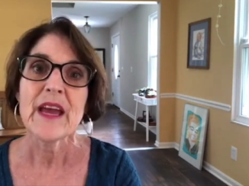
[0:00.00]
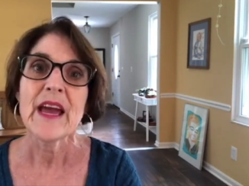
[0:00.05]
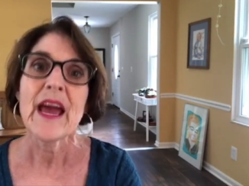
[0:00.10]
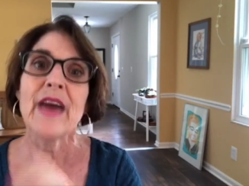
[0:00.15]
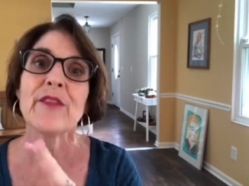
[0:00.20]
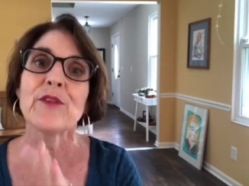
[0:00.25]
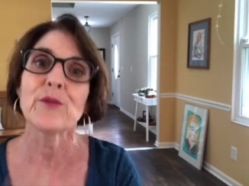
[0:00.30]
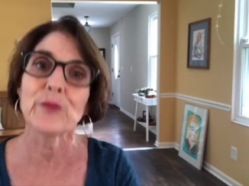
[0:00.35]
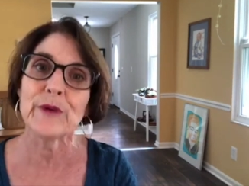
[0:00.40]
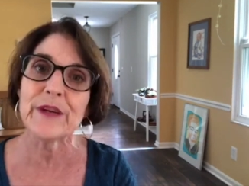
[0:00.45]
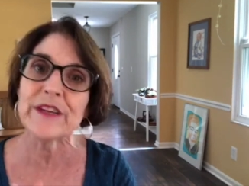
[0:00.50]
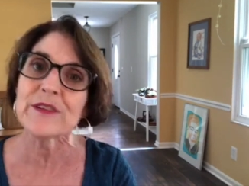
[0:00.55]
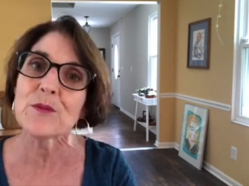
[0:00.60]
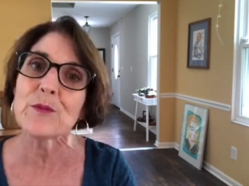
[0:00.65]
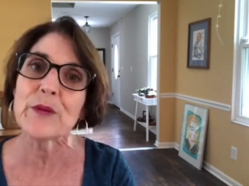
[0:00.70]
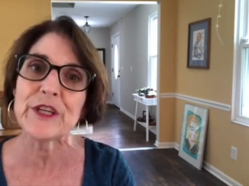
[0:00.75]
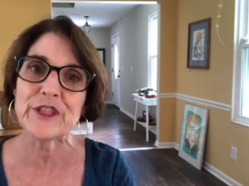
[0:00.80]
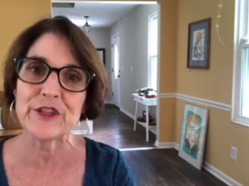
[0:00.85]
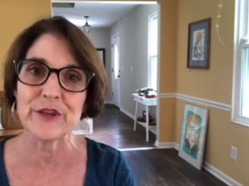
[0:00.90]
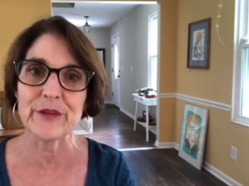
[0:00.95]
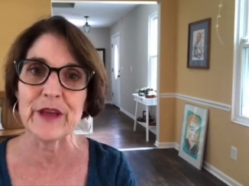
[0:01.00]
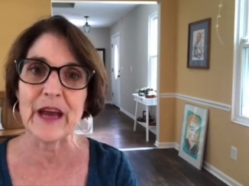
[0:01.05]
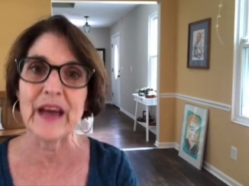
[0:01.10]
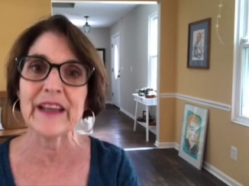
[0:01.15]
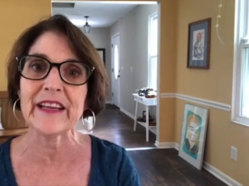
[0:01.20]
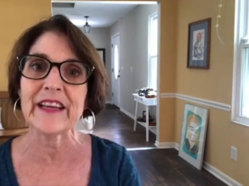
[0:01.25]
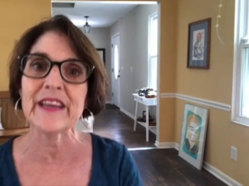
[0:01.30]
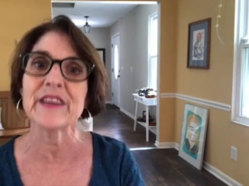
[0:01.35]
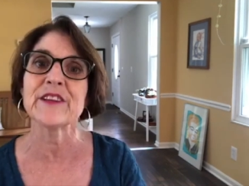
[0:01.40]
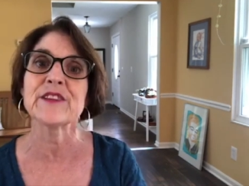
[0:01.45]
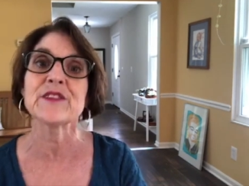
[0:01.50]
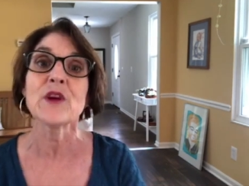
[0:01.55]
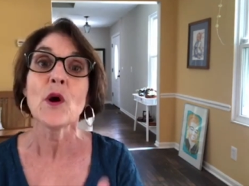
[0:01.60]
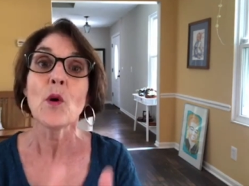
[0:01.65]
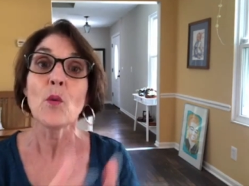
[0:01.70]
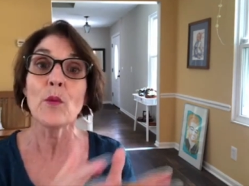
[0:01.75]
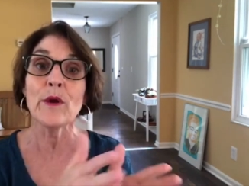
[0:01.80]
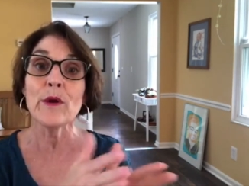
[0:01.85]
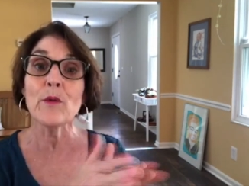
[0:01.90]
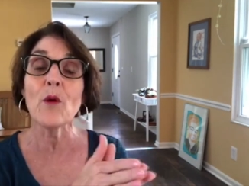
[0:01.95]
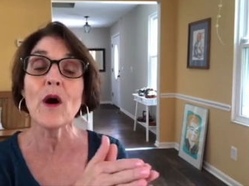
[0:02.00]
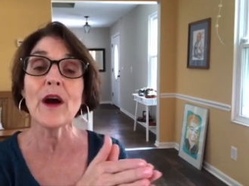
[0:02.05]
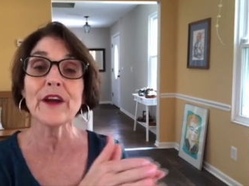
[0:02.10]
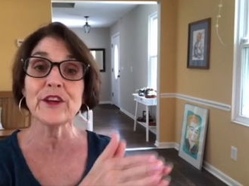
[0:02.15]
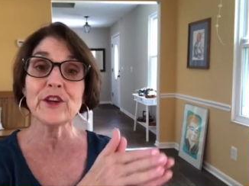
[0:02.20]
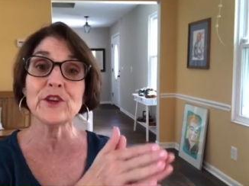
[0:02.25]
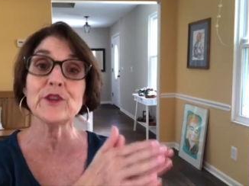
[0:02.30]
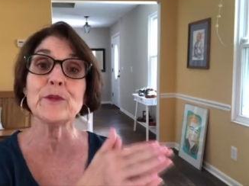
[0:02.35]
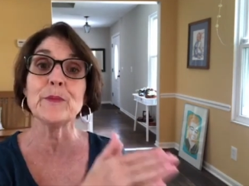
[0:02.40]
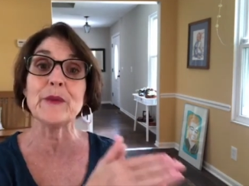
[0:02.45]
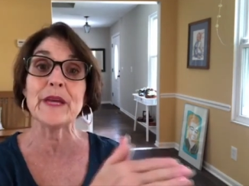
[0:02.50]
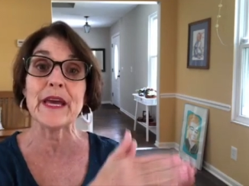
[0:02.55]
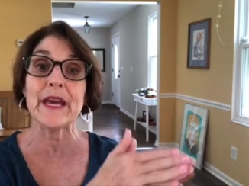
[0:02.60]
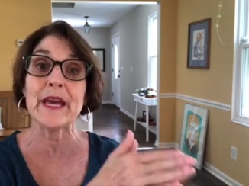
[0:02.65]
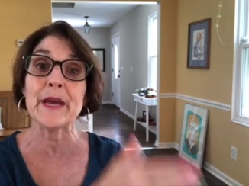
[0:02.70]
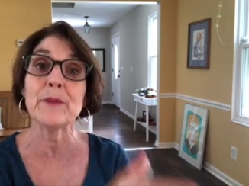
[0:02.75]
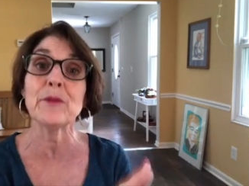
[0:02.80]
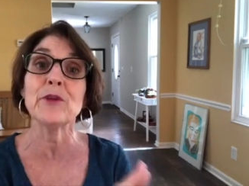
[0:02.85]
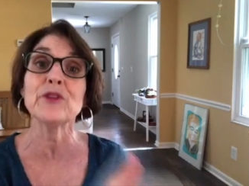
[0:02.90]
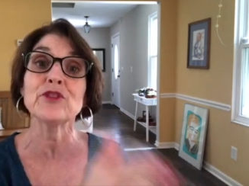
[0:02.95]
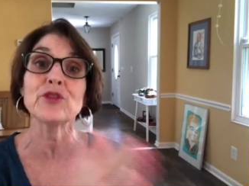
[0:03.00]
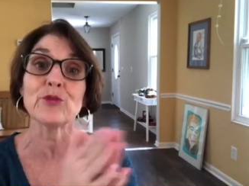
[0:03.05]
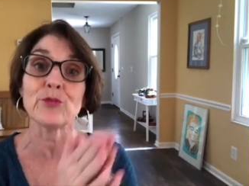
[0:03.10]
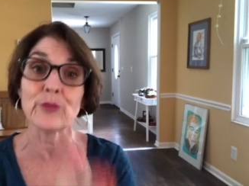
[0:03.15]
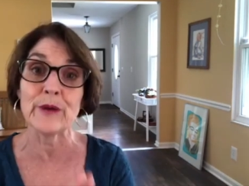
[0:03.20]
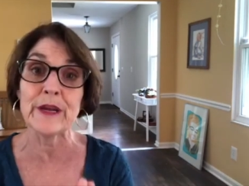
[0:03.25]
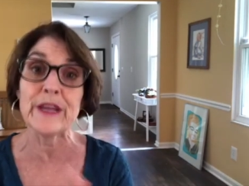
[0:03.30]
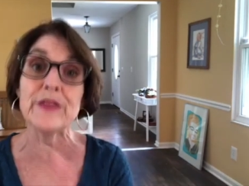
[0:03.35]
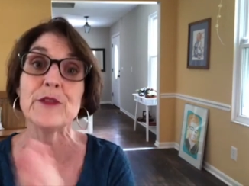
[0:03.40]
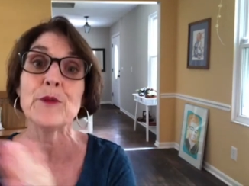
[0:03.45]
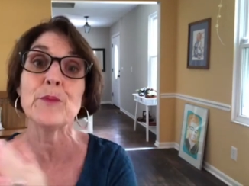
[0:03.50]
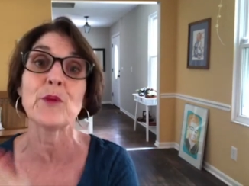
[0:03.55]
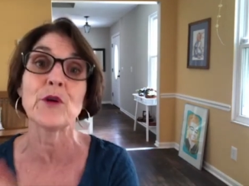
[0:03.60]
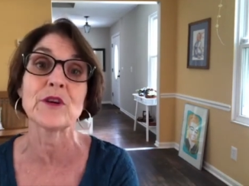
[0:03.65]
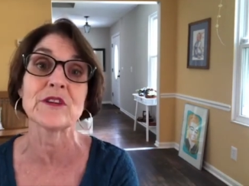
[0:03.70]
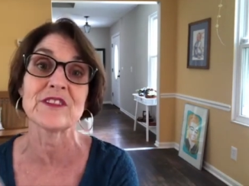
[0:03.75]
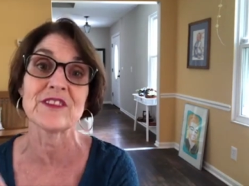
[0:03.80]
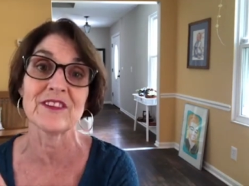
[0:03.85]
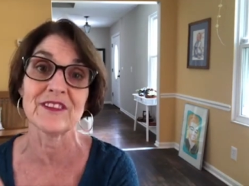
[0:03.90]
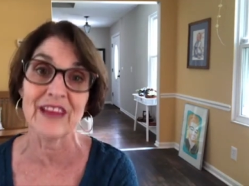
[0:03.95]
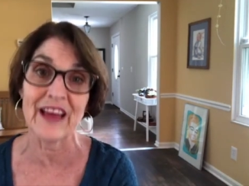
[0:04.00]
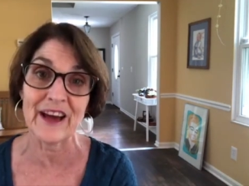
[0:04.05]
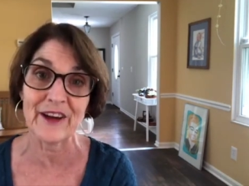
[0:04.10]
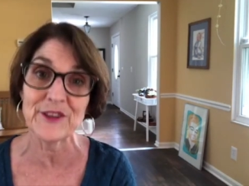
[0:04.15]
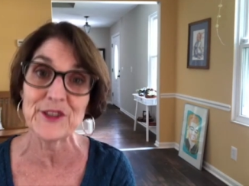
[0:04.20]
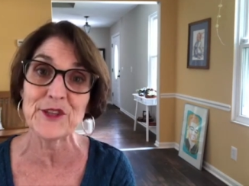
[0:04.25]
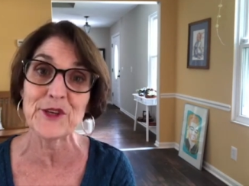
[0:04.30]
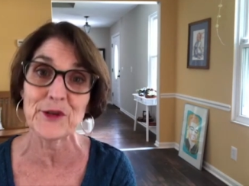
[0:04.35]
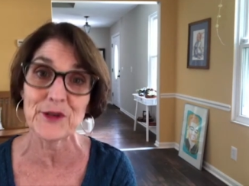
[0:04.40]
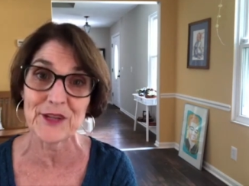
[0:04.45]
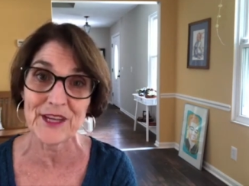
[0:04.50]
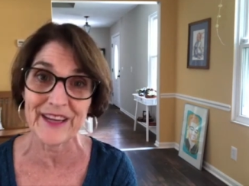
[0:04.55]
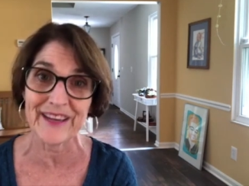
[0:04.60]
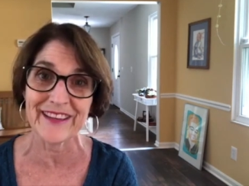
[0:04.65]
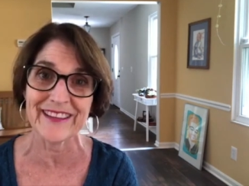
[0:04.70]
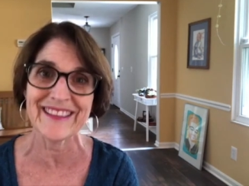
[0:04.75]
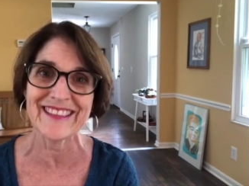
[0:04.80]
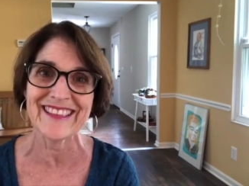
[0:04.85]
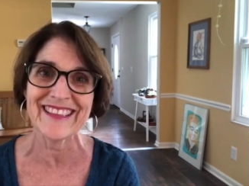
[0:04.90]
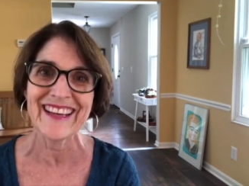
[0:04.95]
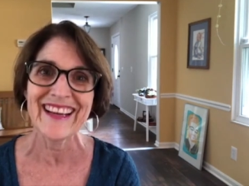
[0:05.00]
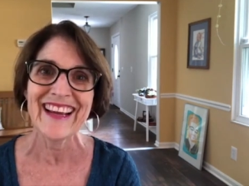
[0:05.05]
And the reason we do that is we want you to be able to read the books aloud to your kids